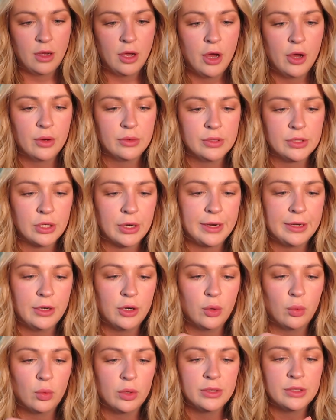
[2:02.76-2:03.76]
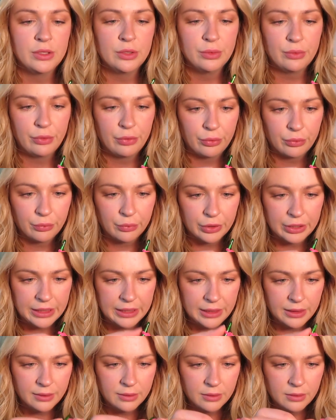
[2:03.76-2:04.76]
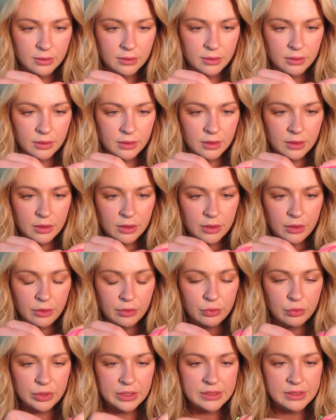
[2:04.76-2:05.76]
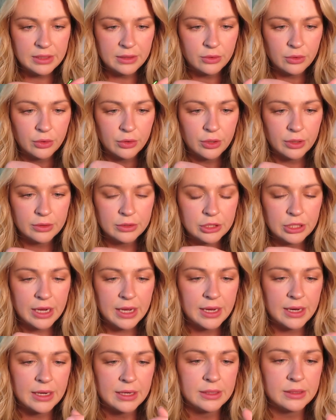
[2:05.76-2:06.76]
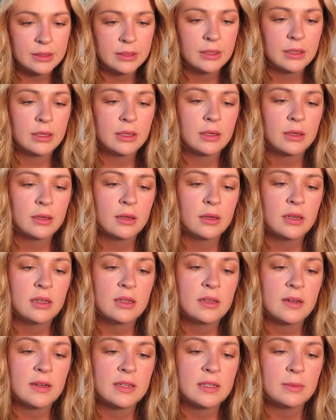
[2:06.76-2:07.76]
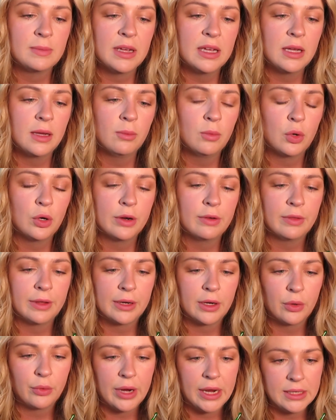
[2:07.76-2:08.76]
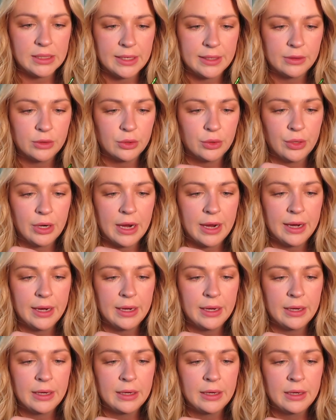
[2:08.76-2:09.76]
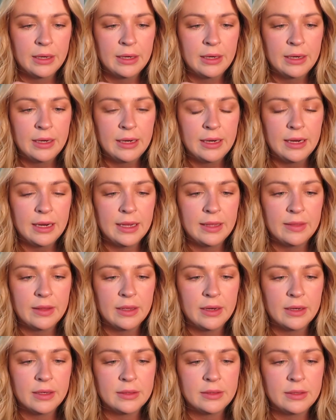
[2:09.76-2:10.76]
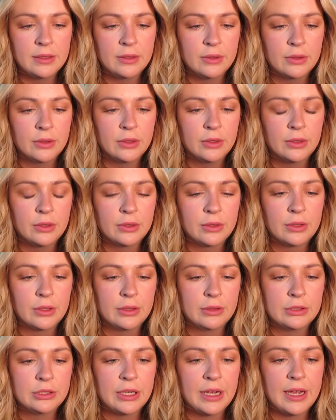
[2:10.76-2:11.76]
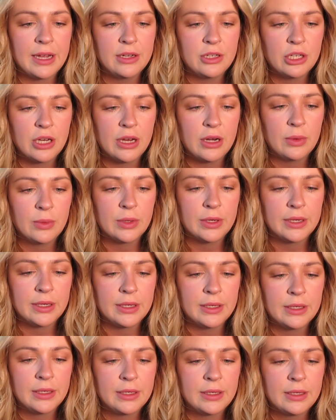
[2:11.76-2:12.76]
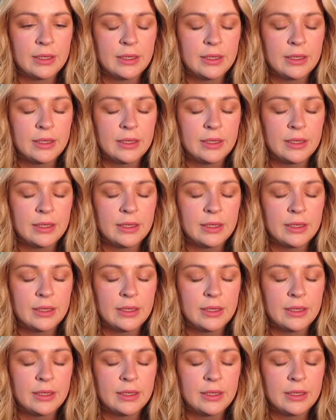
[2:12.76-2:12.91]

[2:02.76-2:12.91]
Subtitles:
oh sorry, no, 1, 2, 3. 3 single crochets. It's making more of like a rectangle, right? And then a single crochet, chain 1,